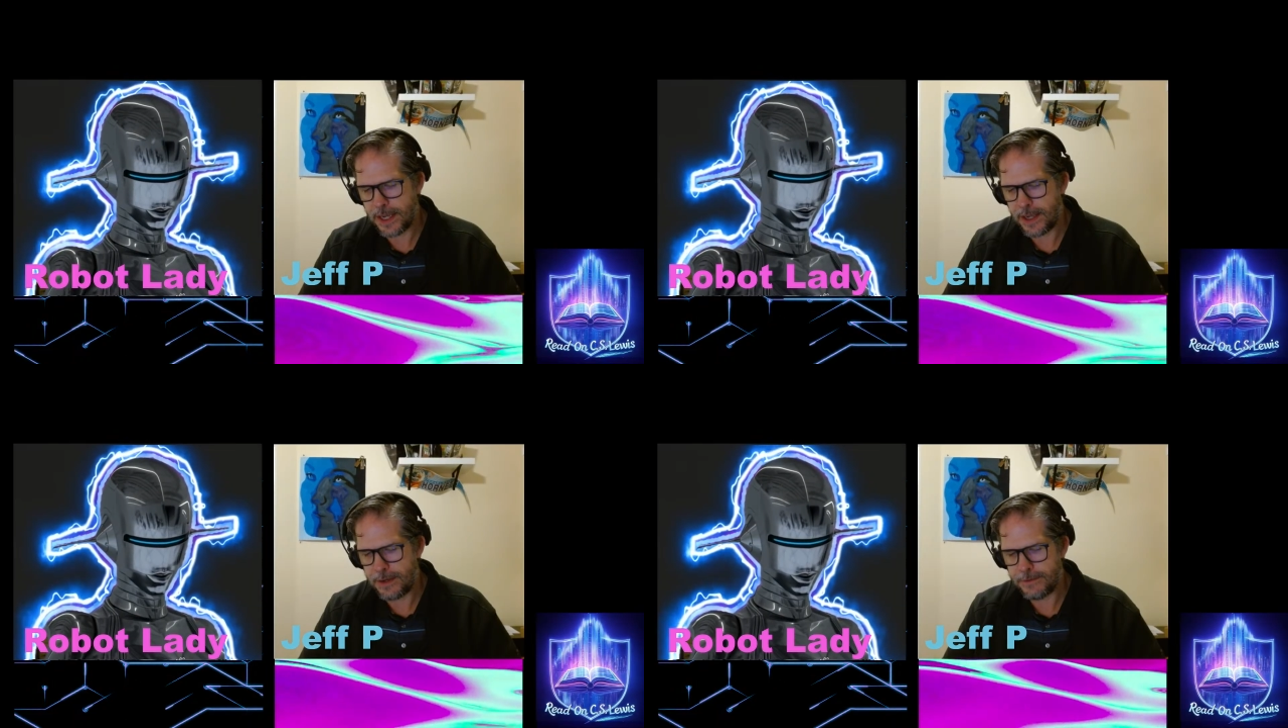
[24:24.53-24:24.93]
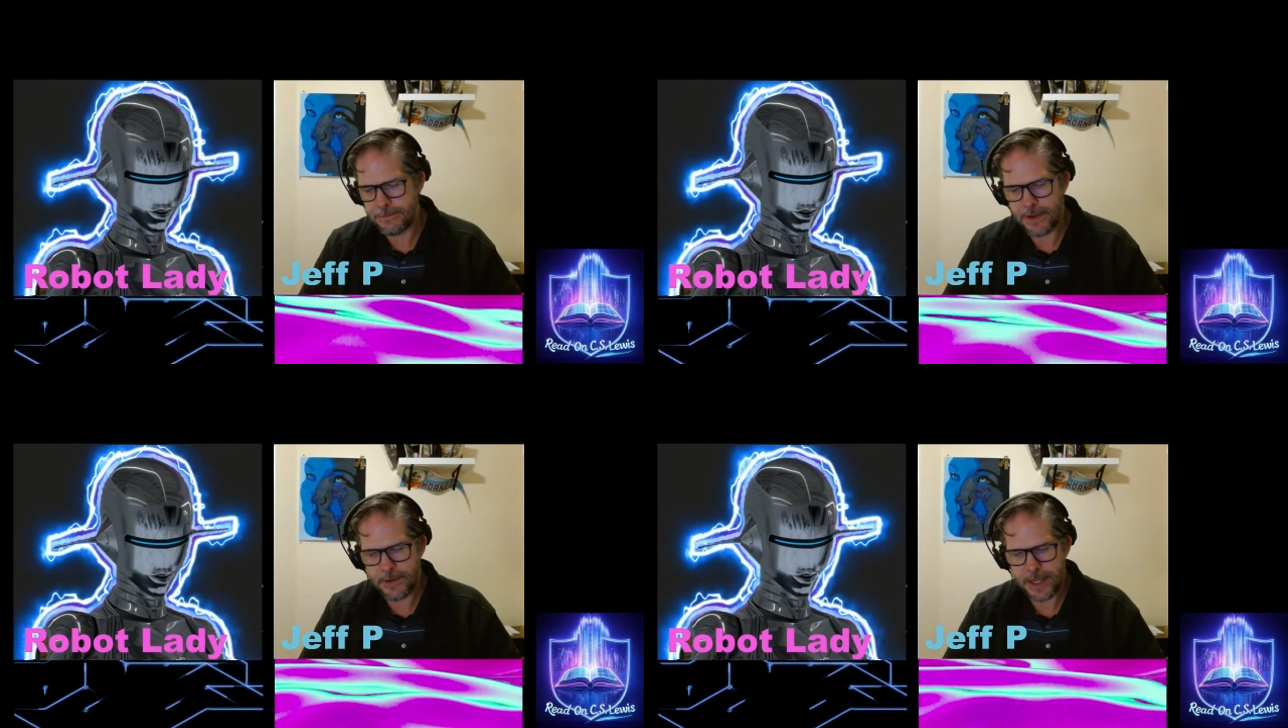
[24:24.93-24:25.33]
and
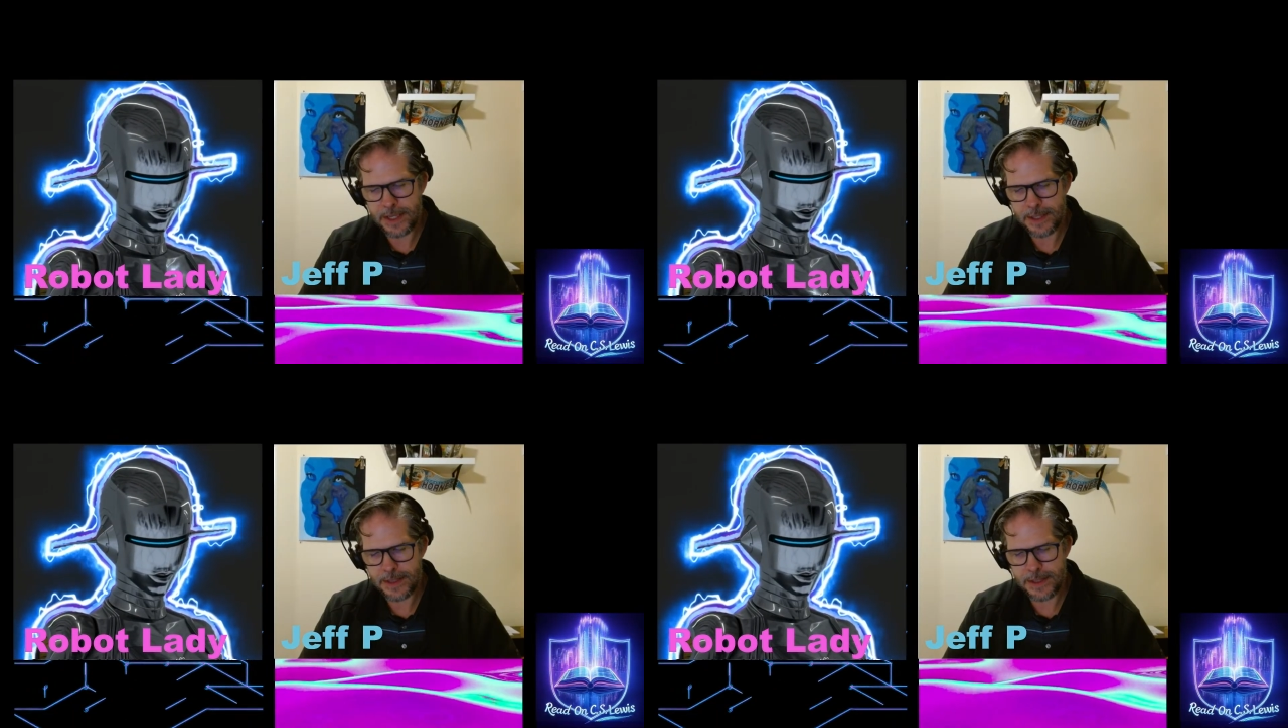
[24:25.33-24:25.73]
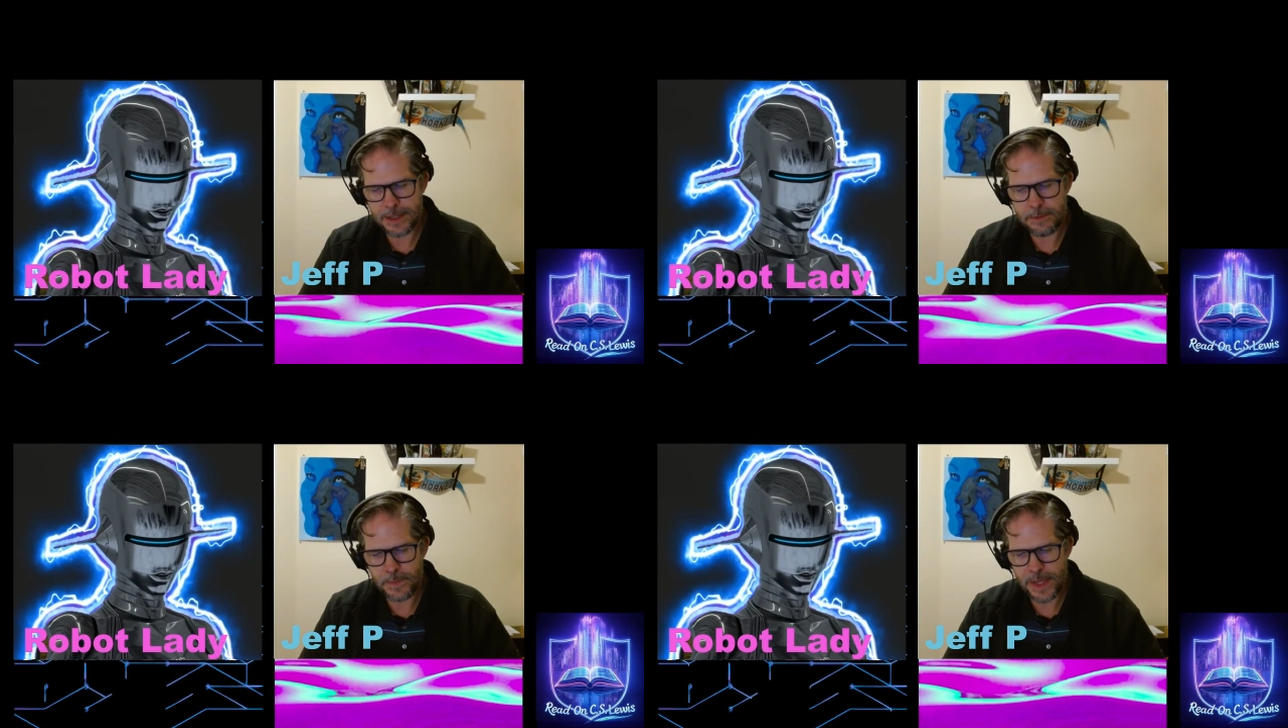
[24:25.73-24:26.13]
very
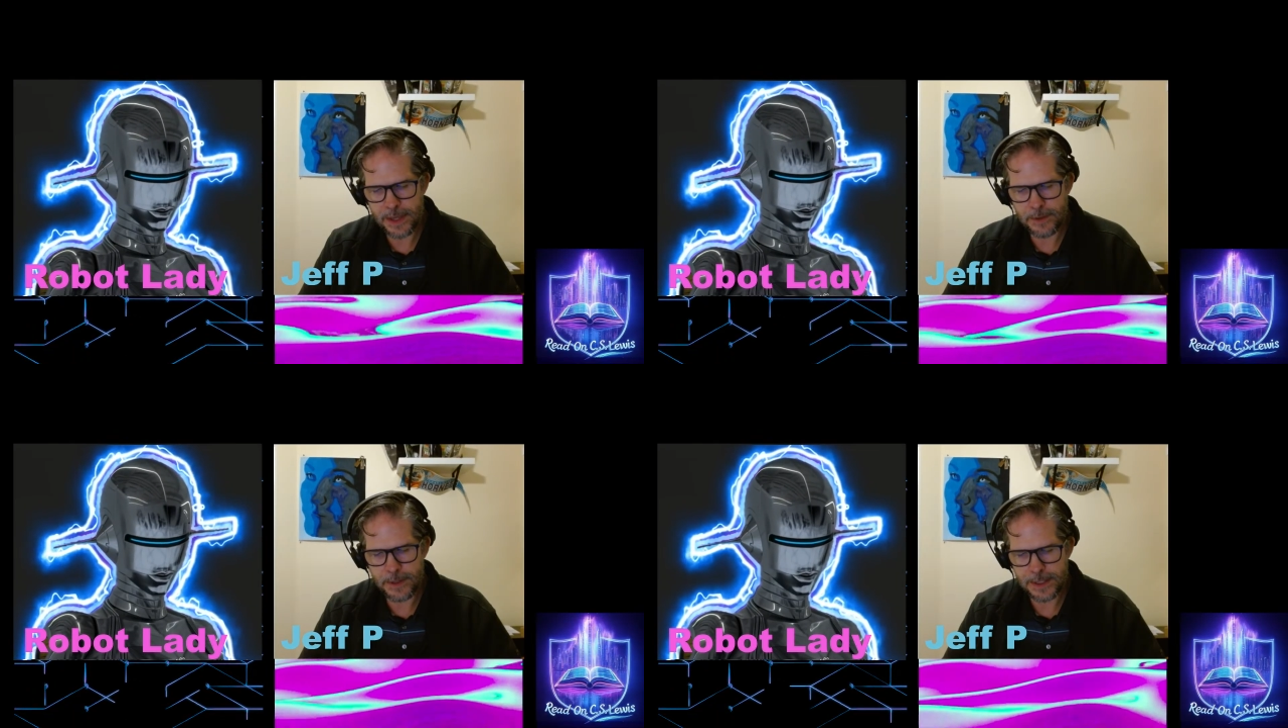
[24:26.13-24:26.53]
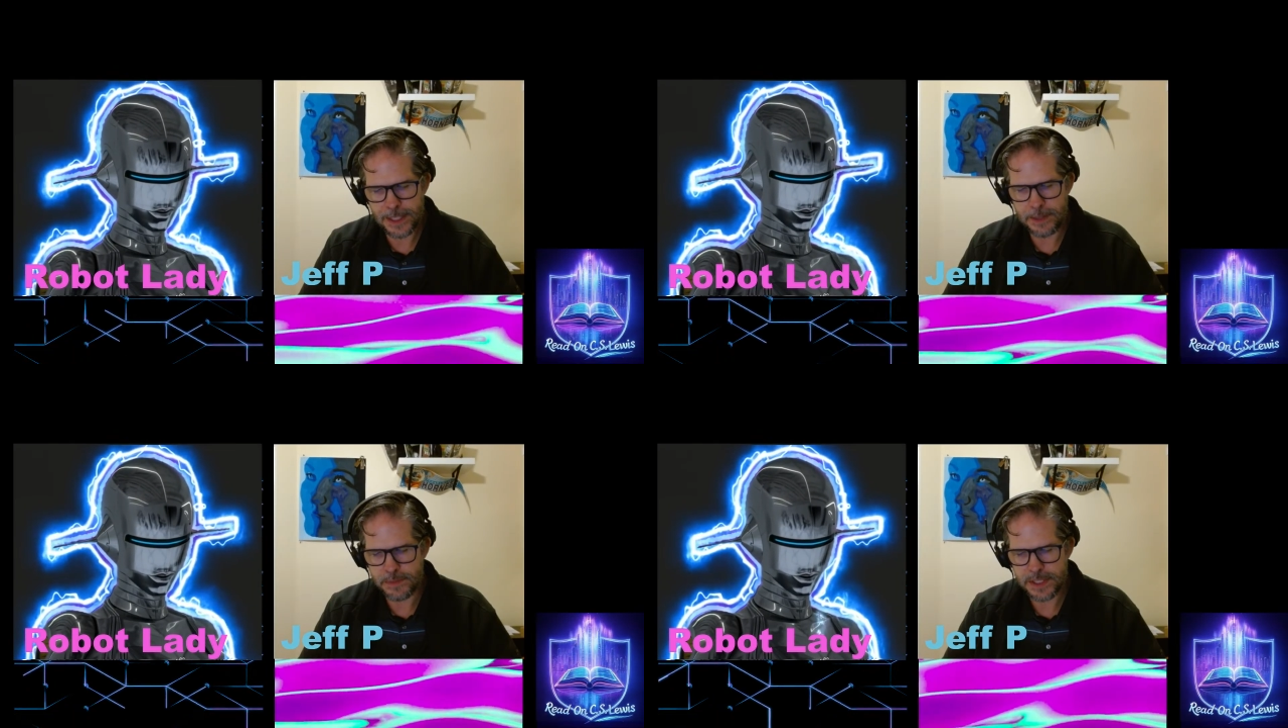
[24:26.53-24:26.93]
thick, pale
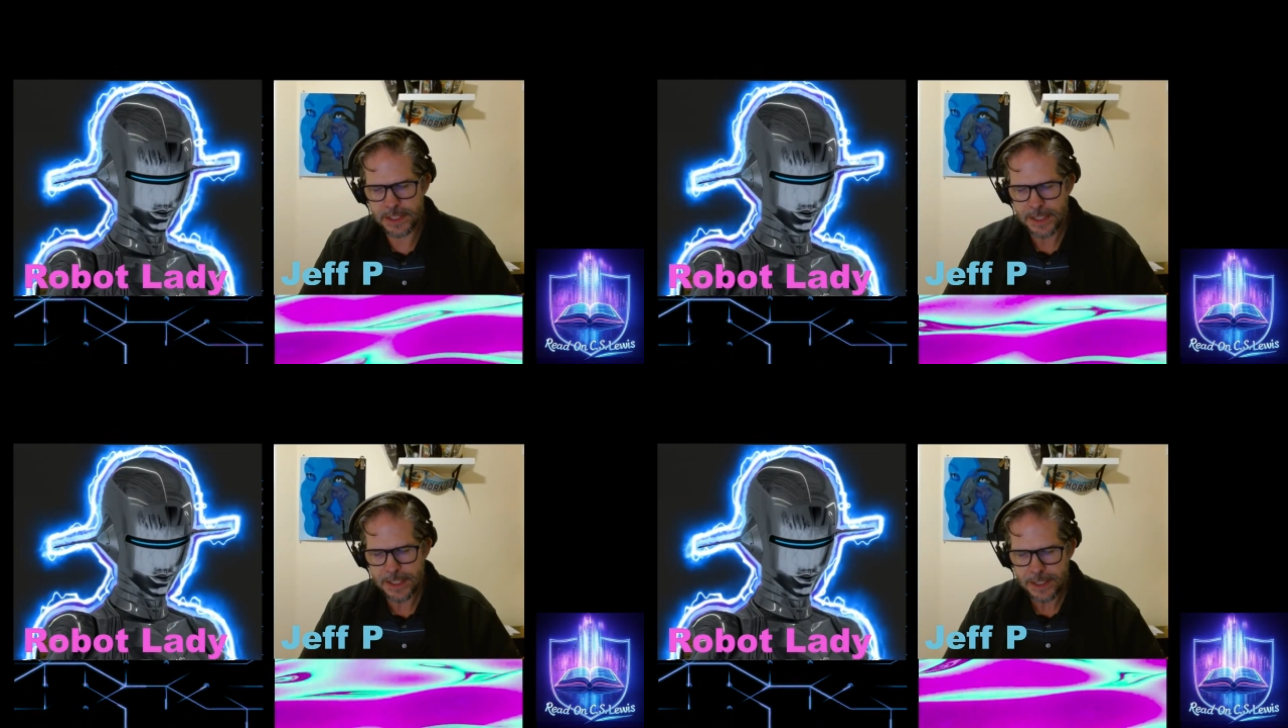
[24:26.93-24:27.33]
lips.